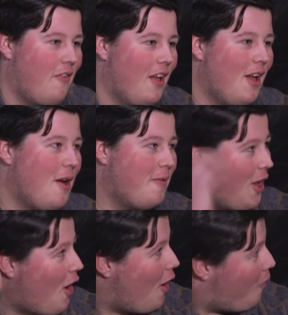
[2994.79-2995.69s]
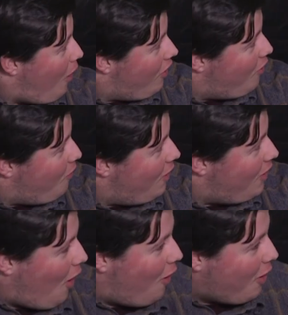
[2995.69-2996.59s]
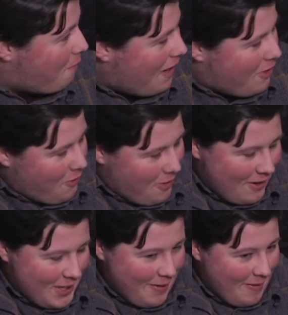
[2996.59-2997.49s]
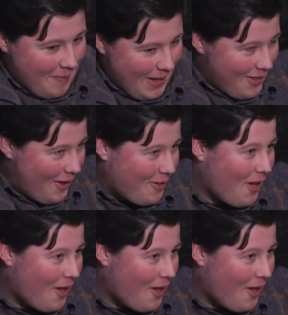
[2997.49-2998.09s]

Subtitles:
But no, I'll come back to your soundtrack in a minute.